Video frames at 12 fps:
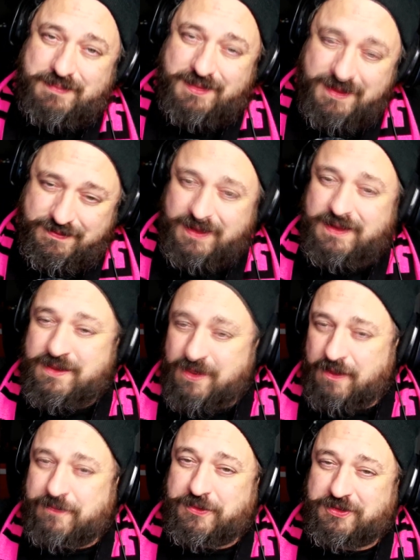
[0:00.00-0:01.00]
living in
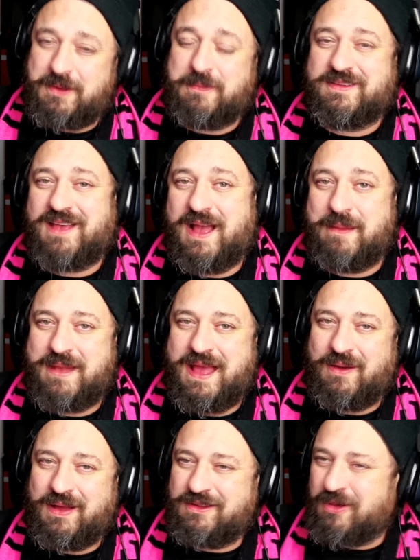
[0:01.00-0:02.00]
Europe for some time
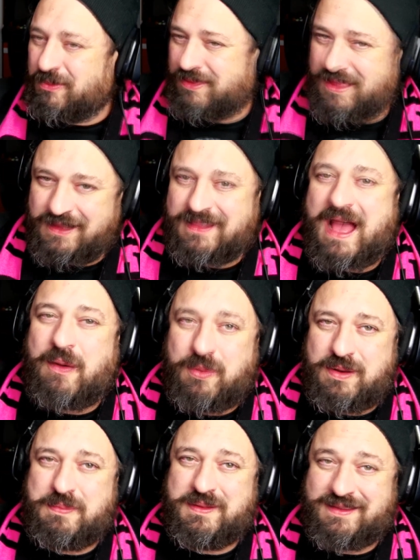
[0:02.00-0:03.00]
now, I don't think that would
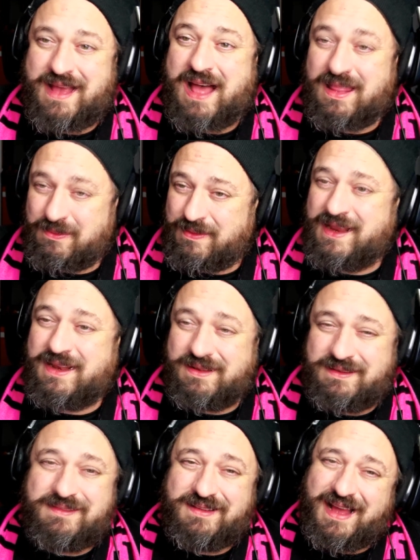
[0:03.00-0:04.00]
have been tolerated.
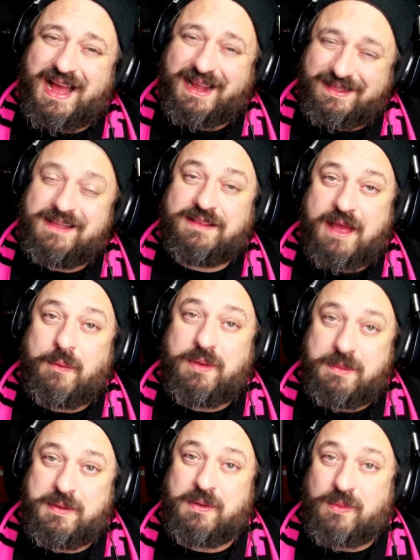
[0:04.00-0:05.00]
I think that would
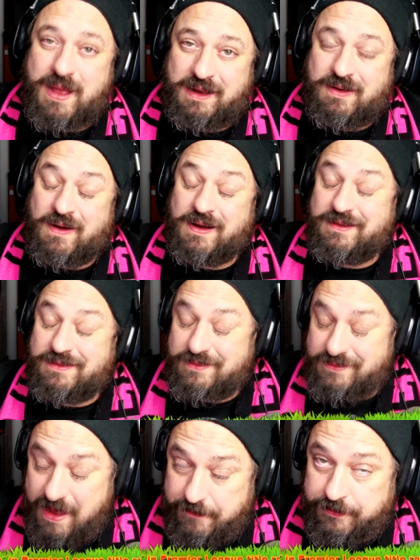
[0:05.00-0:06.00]
have been a red card,
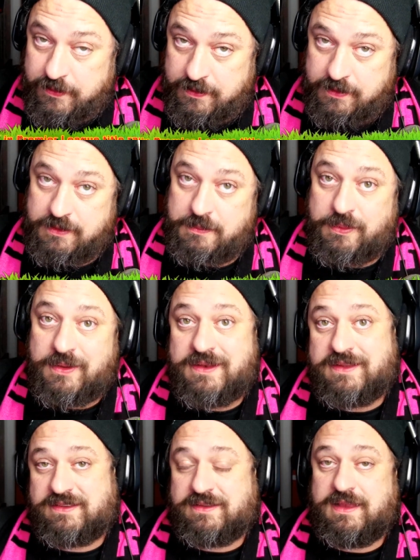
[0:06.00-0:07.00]
definitely in the
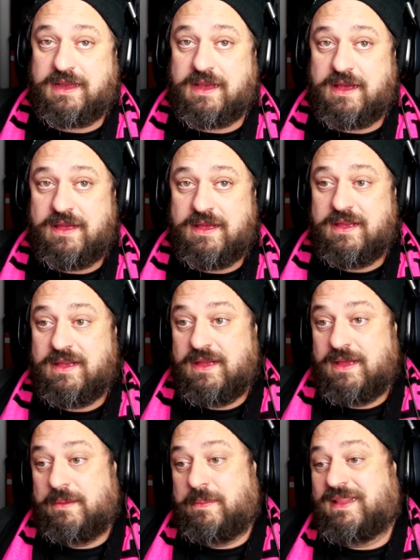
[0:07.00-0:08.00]
Bundesliga.
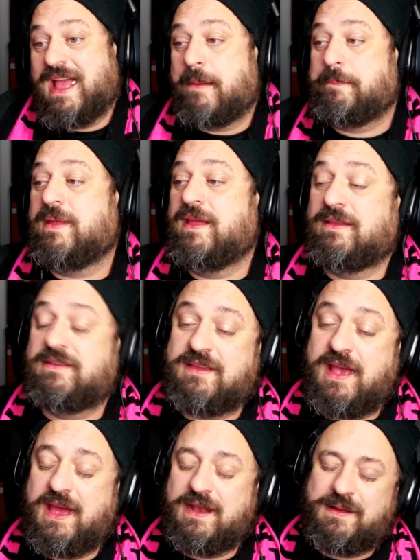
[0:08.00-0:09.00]
But that being
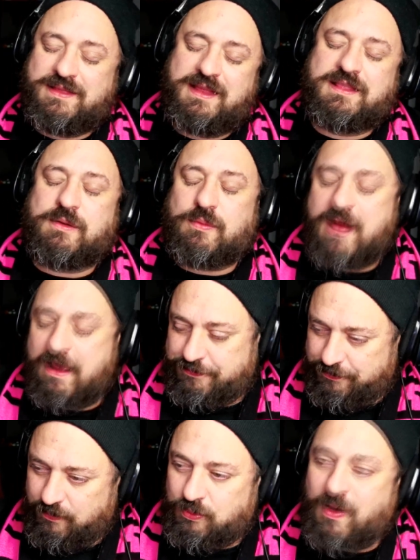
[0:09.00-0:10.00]
said, I think the ref
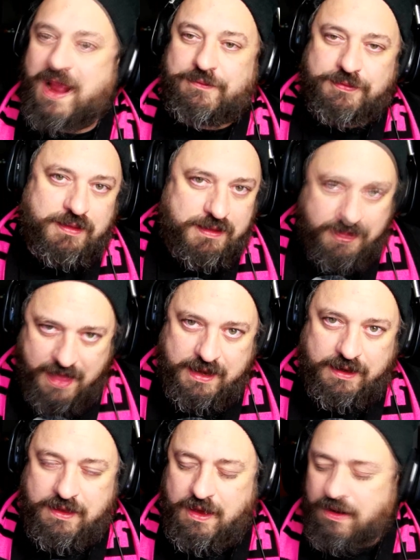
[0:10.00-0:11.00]
rightfully let
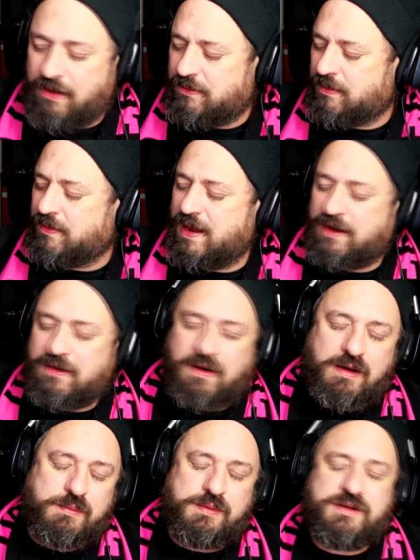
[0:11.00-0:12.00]
it go. A red
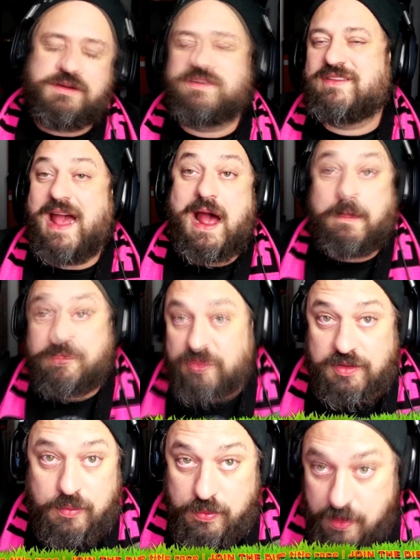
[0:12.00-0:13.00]
card would have just
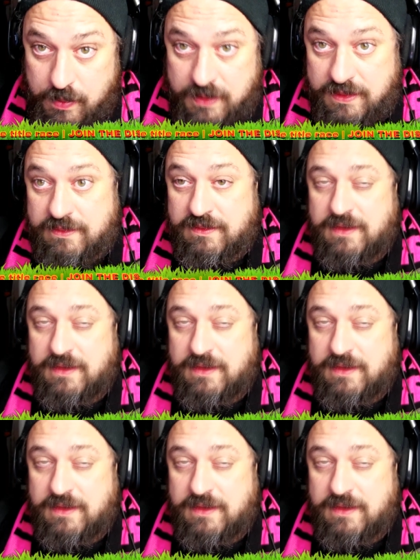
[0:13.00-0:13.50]
absolutely ruined